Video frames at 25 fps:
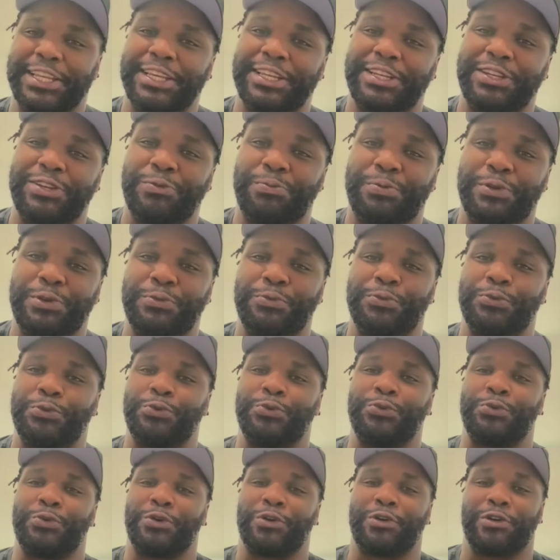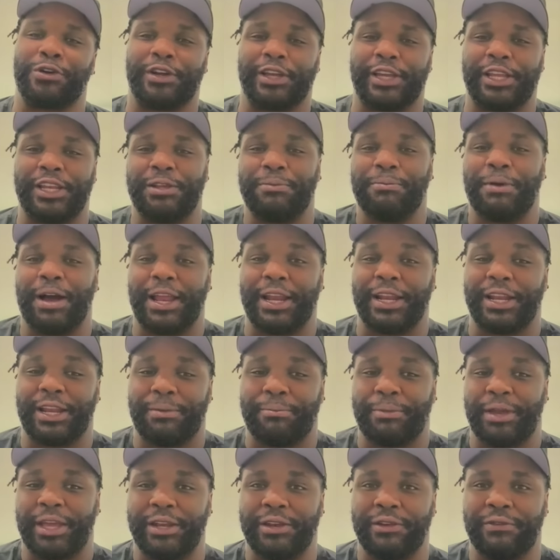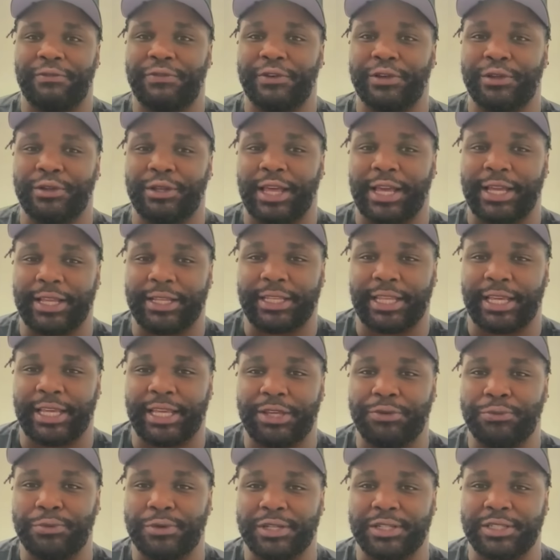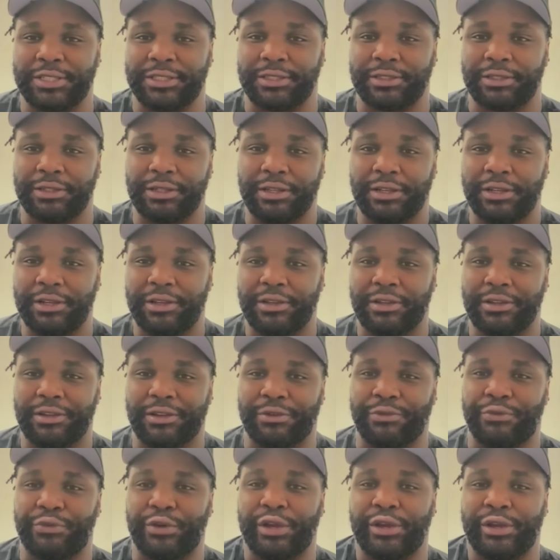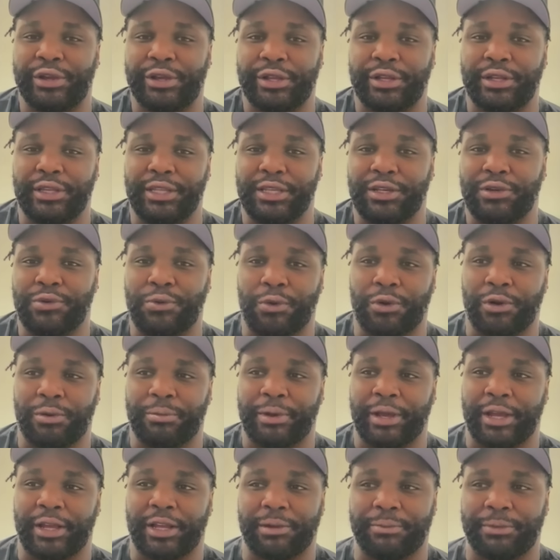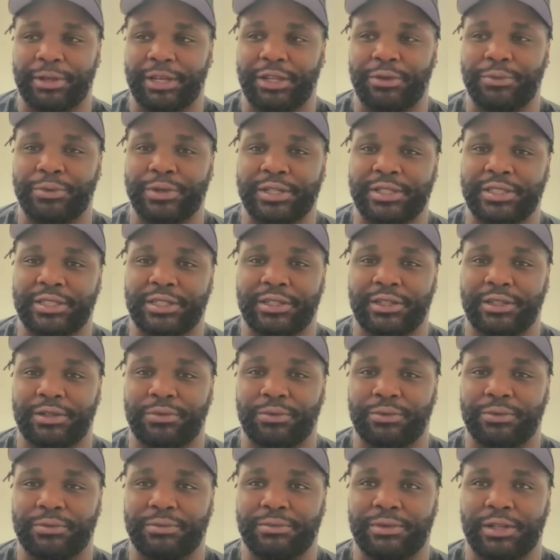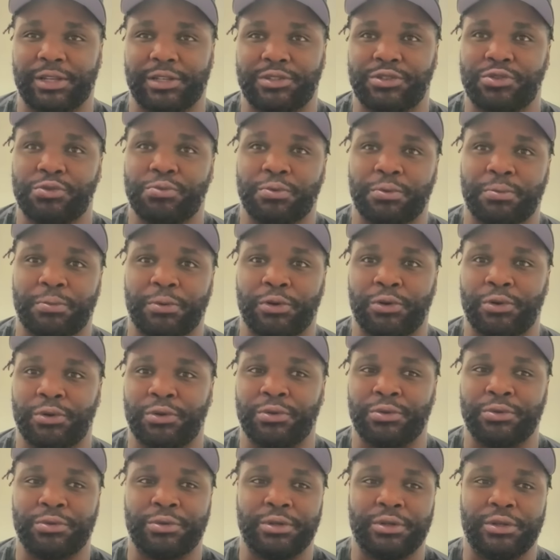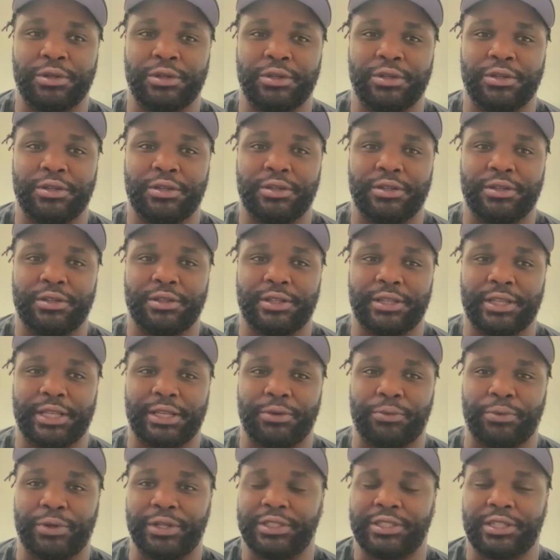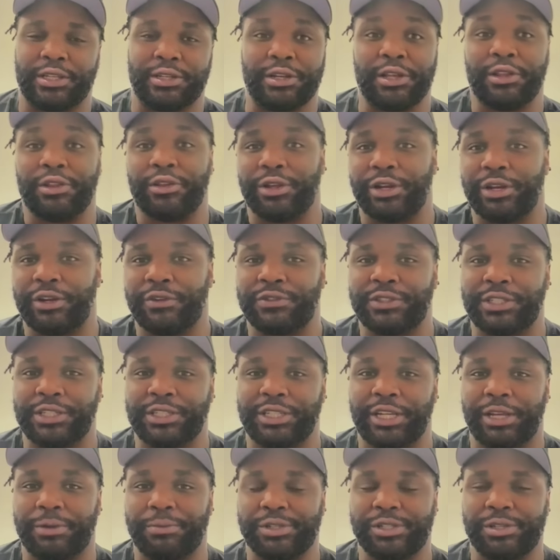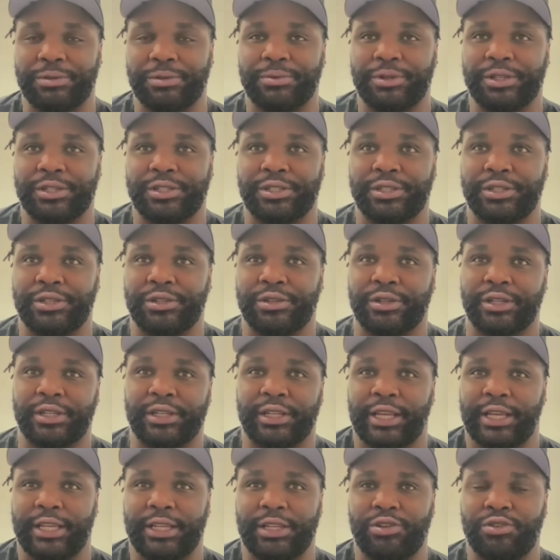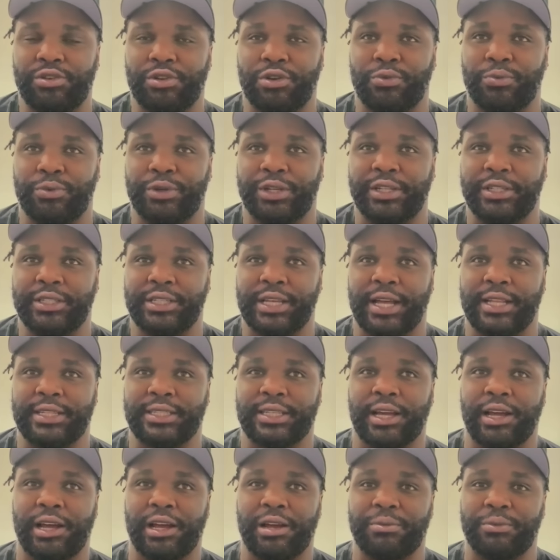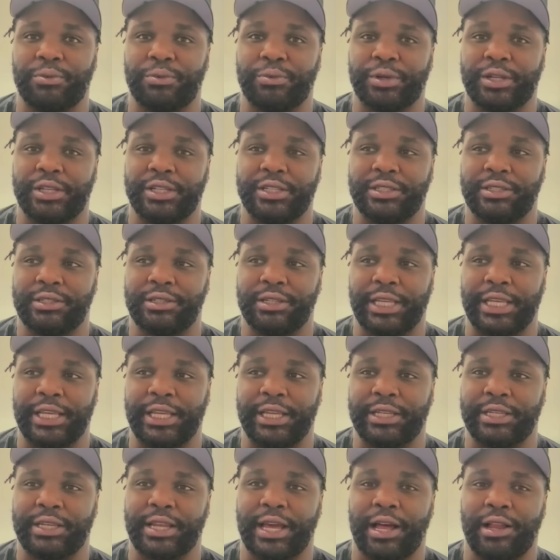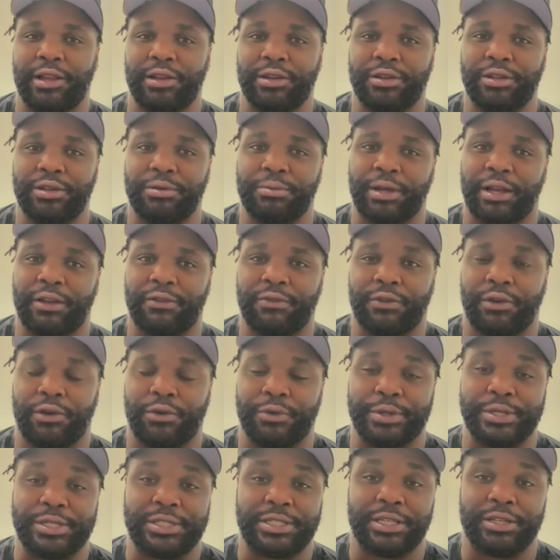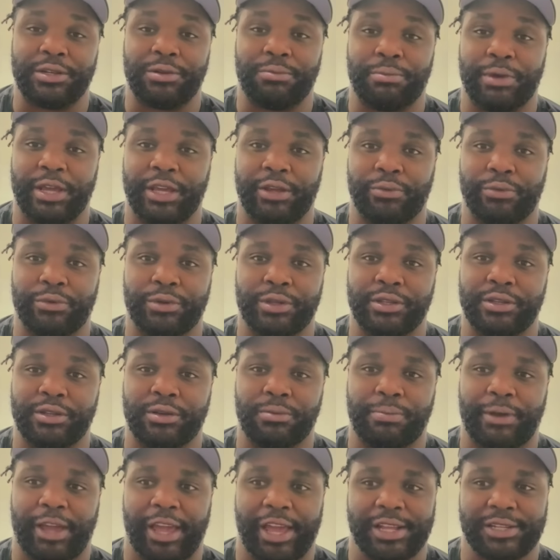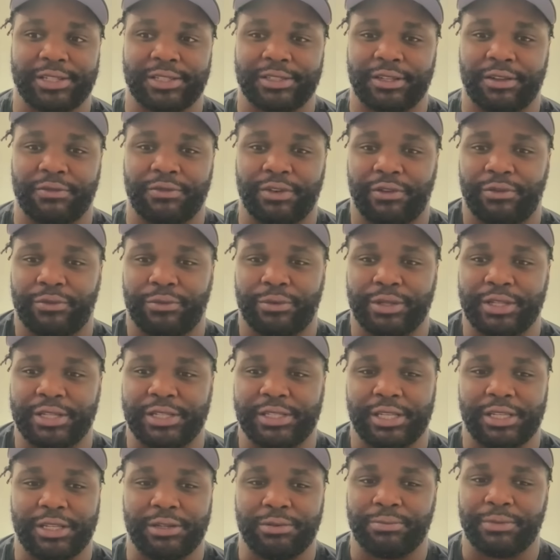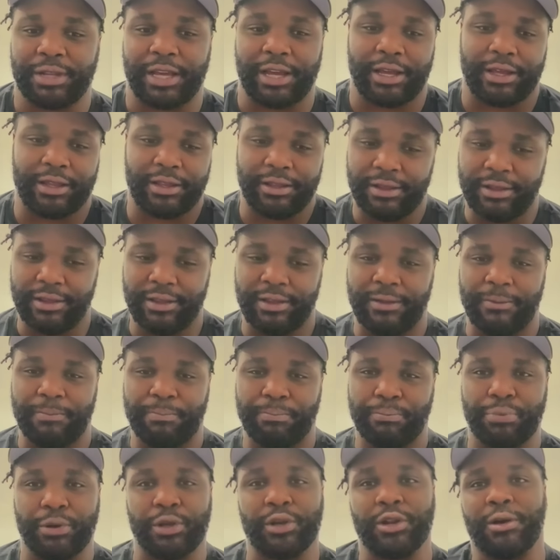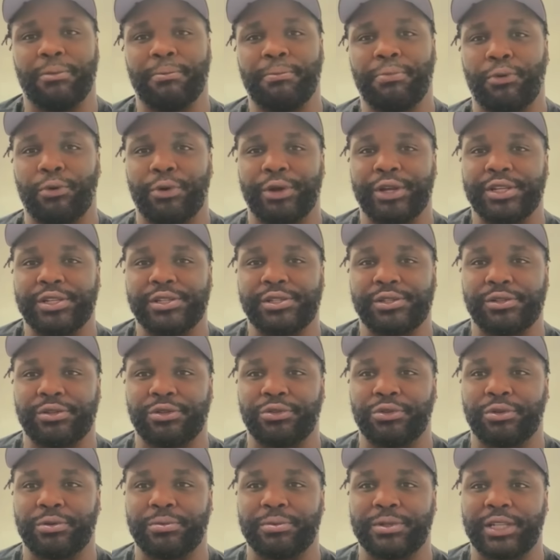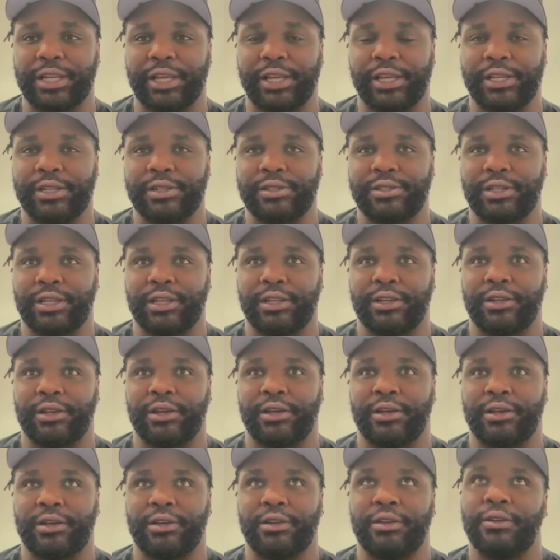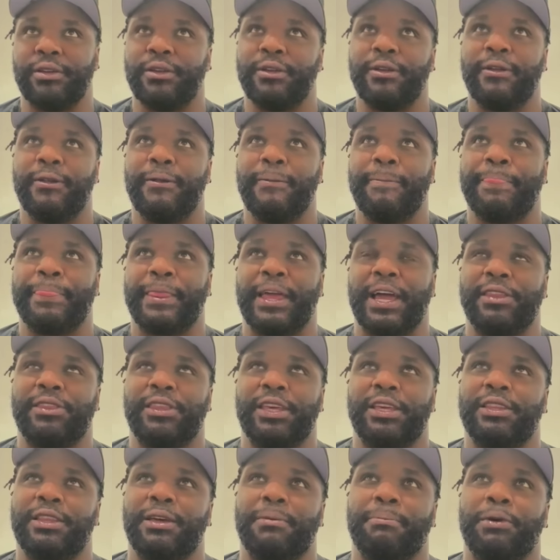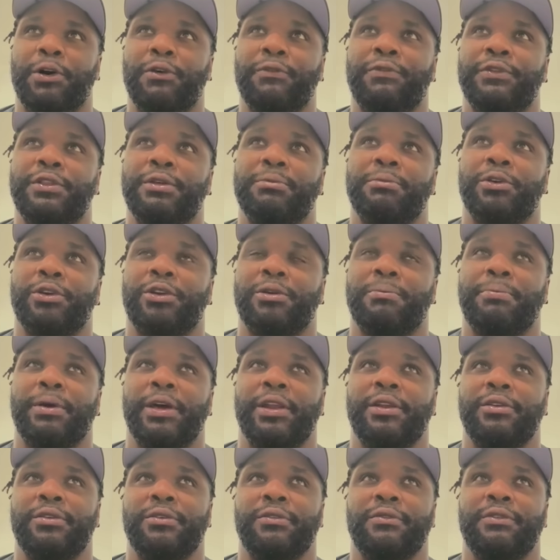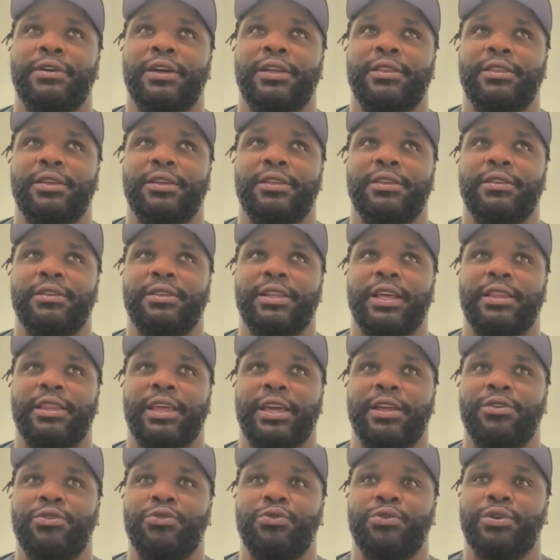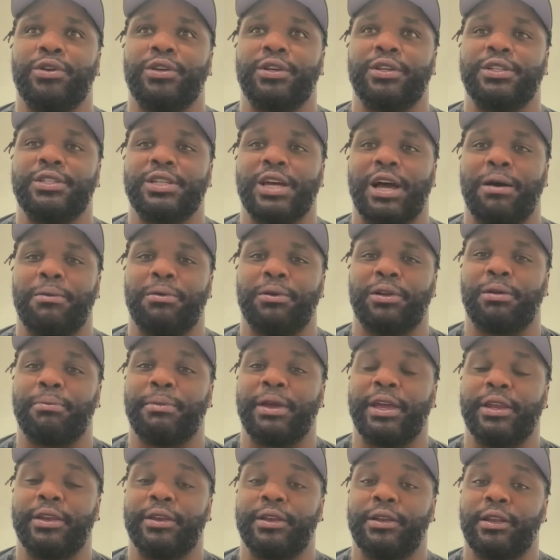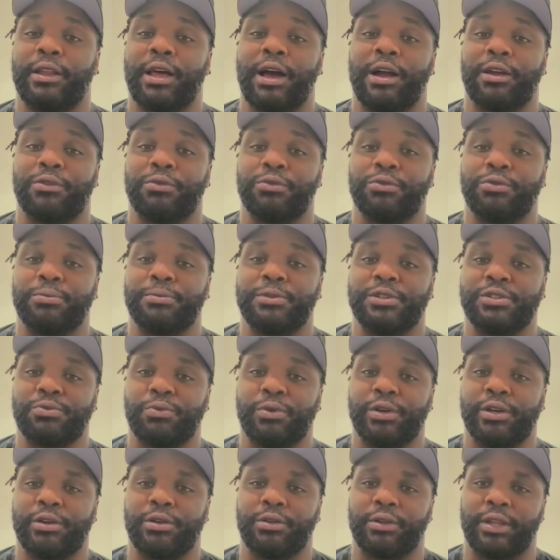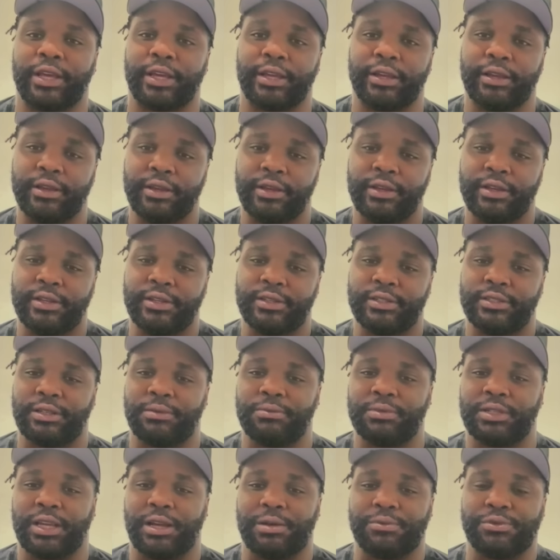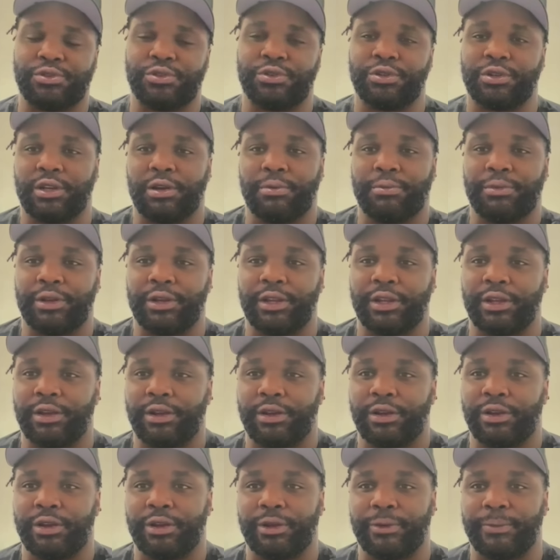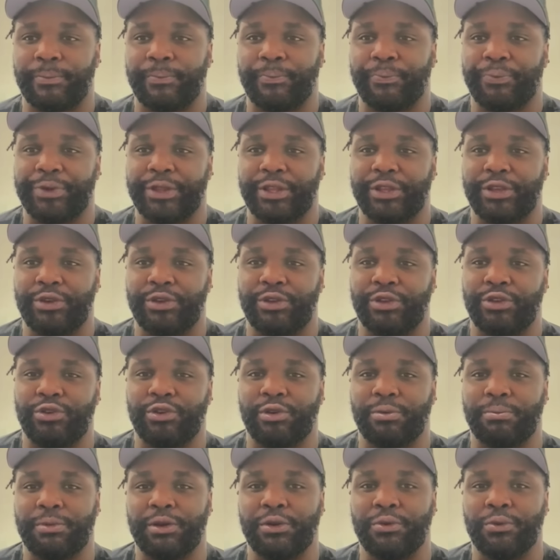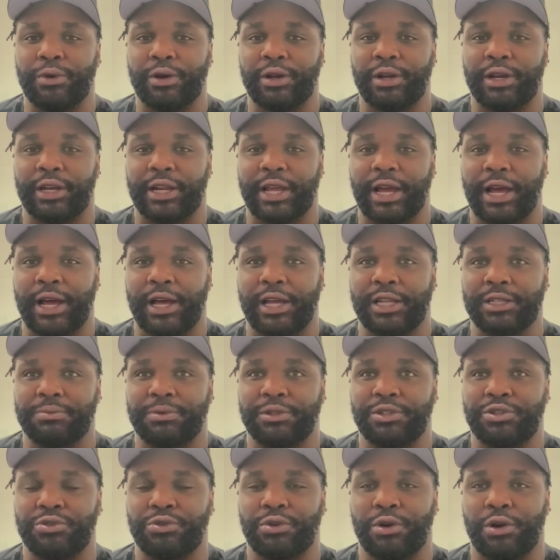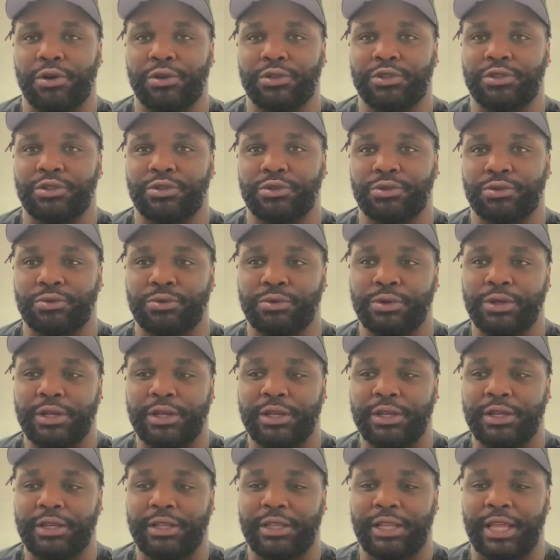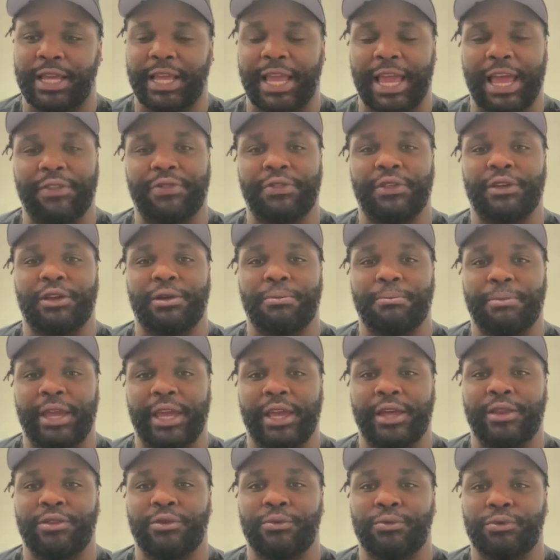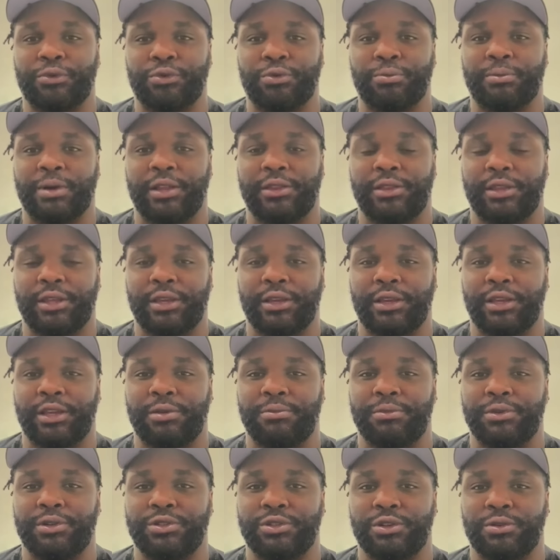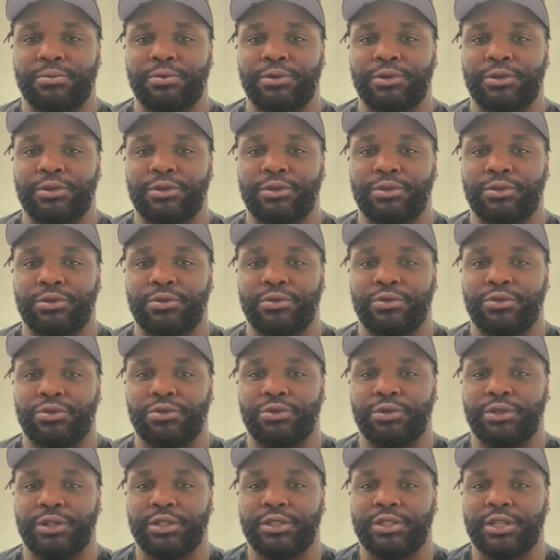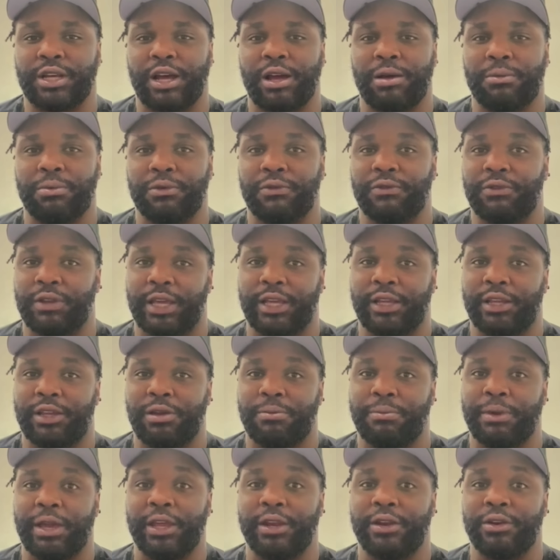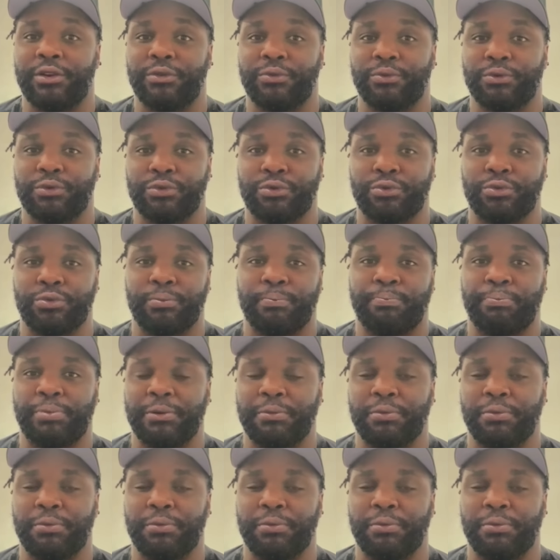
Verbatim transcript: did to people or anybody that made it feel like that he wasn't a very elite quarterback. I mean, he went to a Super Bowl. He went to another N F C Championship this year. And, like, you know, when he's got time, when he's, he can dial it up, I've always seen him make really good passes. I've never really seen him not put up points, you know what I'm saying? And, uh, I think that both of them are competitive. I think that they do a good job of commanding the locker room as well. Like, sometimes you can come in there and you can be one of the guys, but you can also, like, have to command the room. I think him and Joe Burrow do a good job of, like, commanding the room.